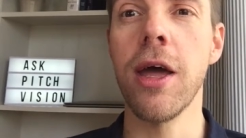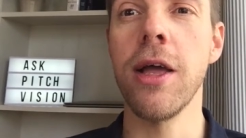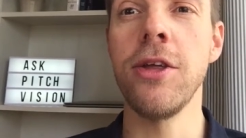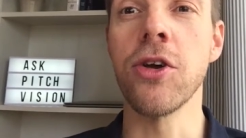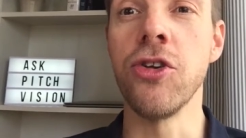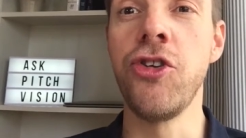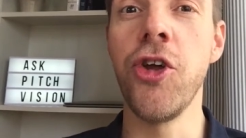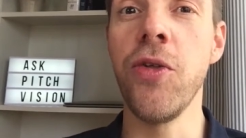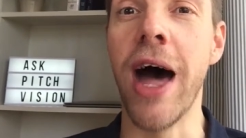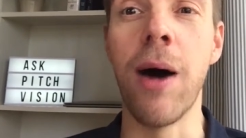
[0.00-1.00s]
you can
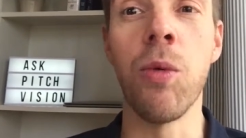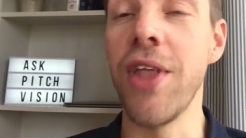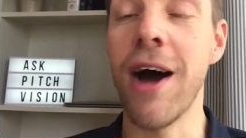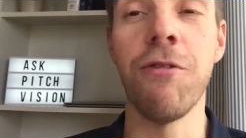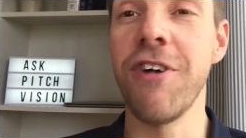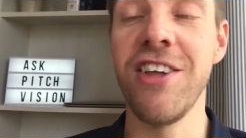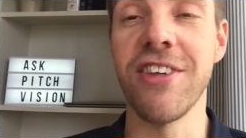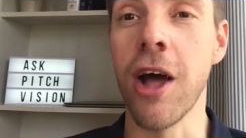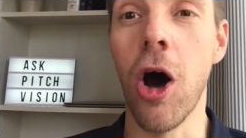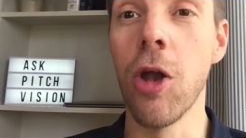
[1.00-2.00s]
do that without
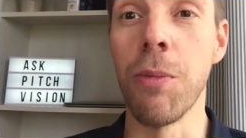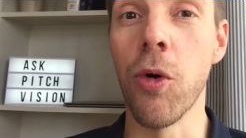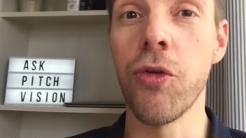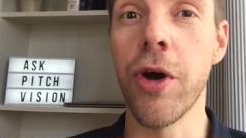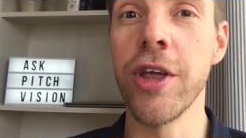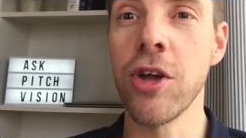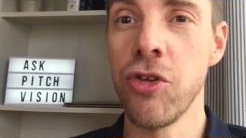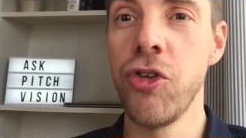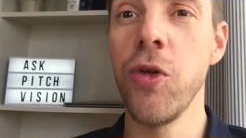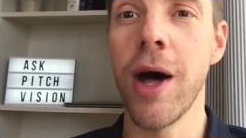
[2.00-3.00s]
facing hard balls, right? You can
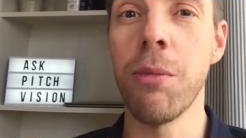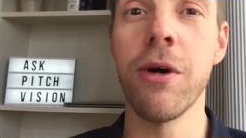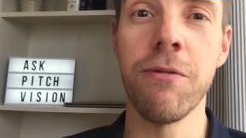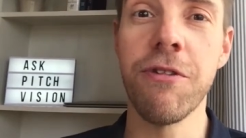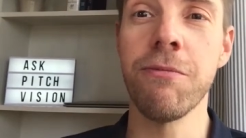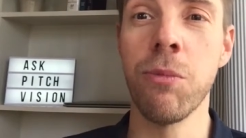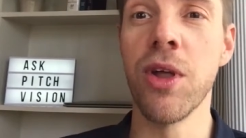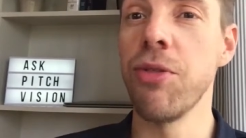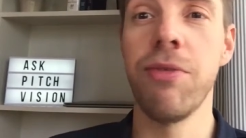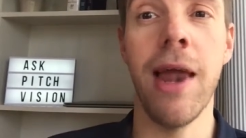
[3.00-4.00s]
do that
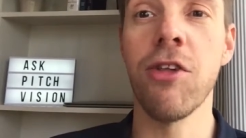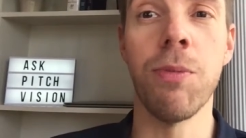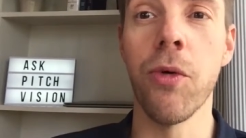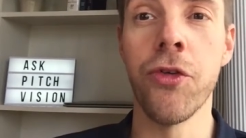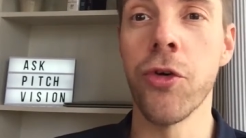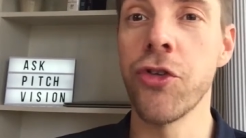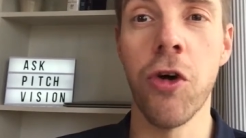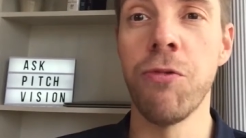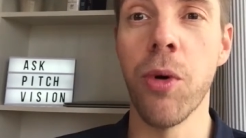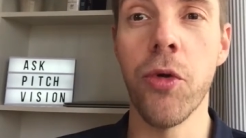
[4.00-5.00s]
with tennis balls or
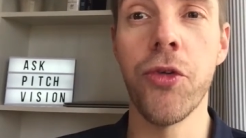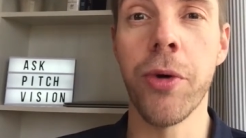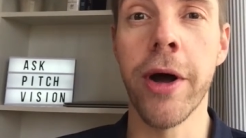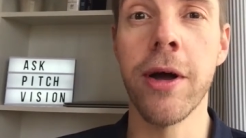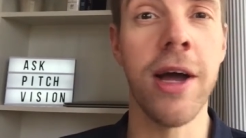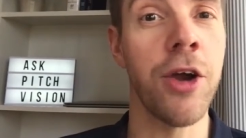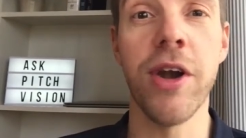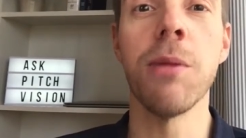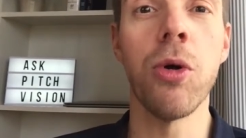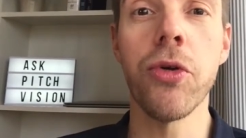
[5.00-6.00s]
softballs, right? And
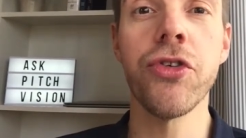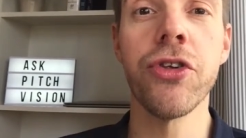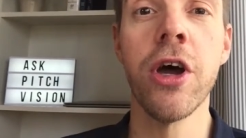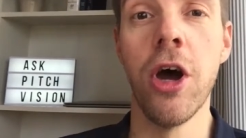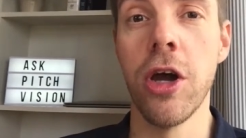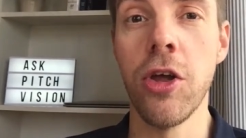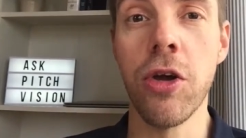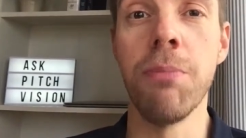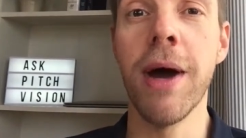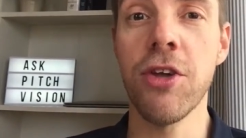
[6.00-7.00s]
cricket balls. You
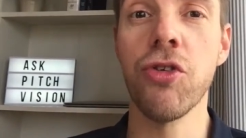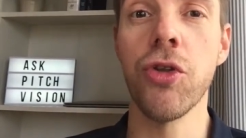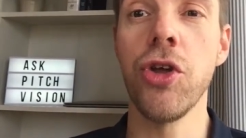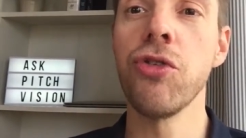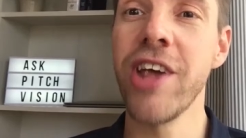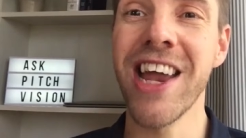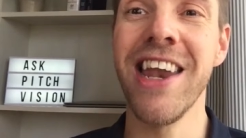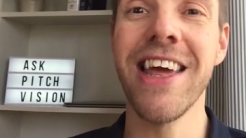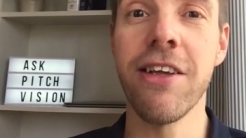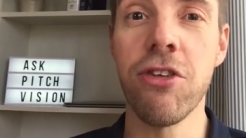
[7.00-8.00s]
can make sure that your
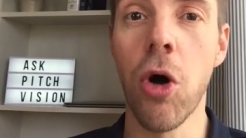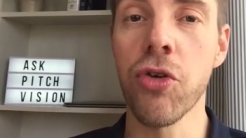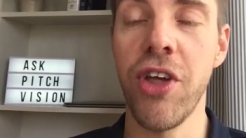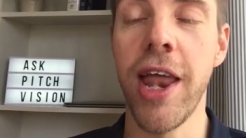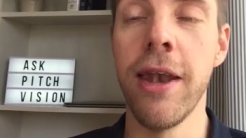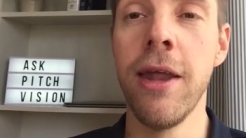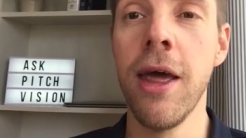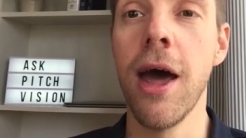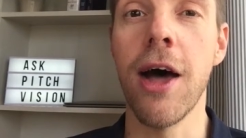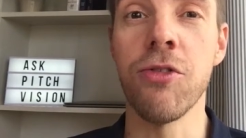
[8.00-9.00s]
technique is locked in
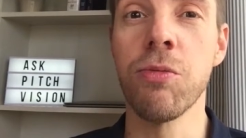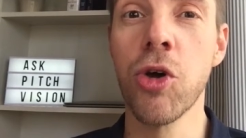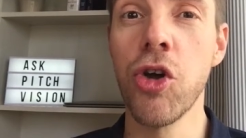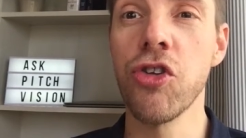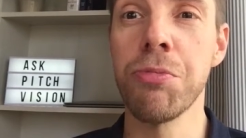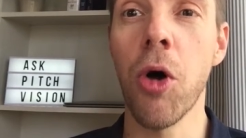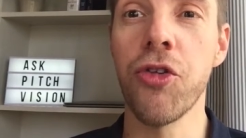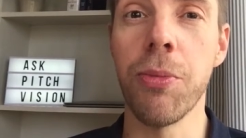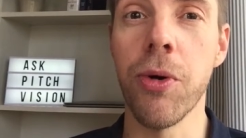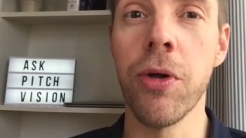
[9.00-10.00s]
as good as
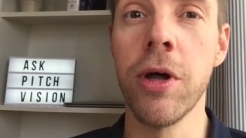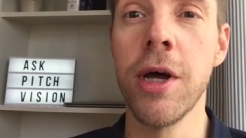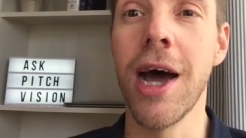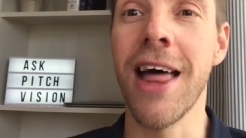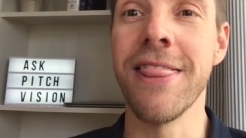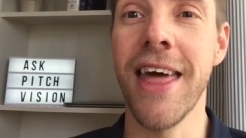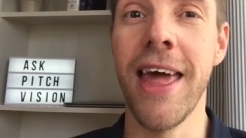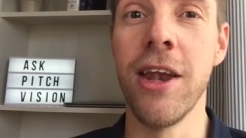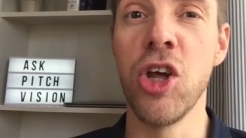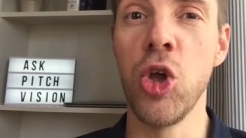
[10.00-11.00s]
possible, and
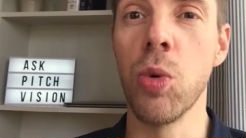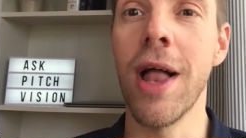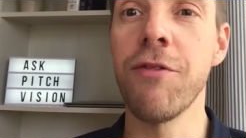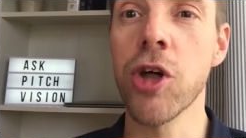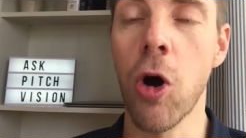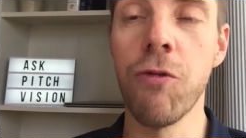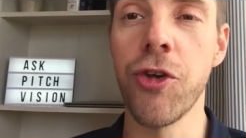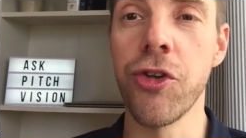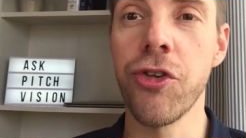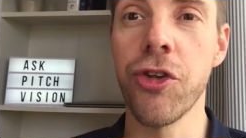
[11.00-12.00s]
then you will have the
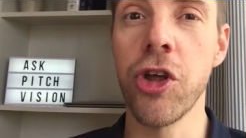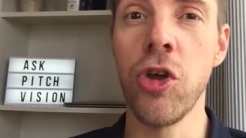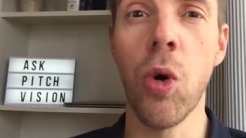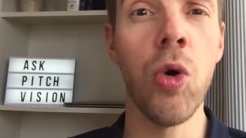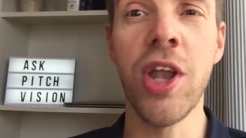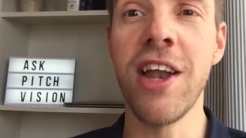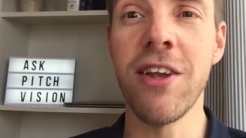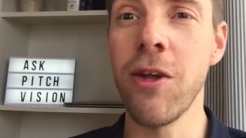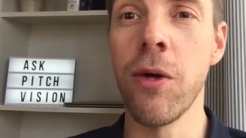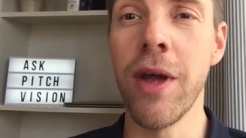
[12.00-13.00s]
confidence that all you need to
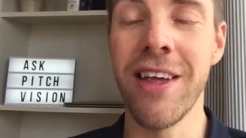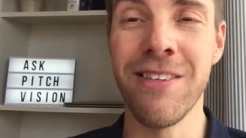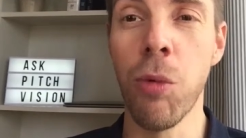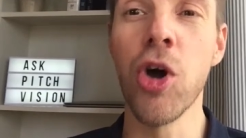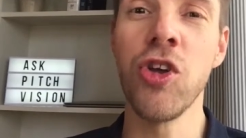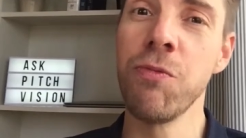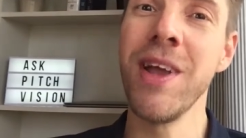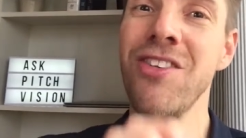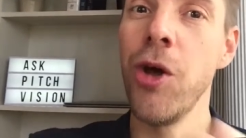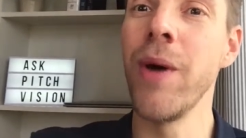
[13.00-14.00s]
do is what you've
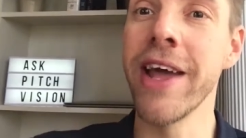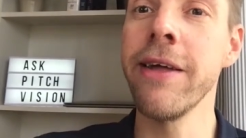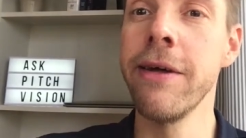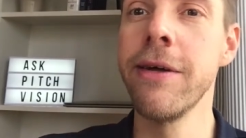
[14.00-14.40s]
been doing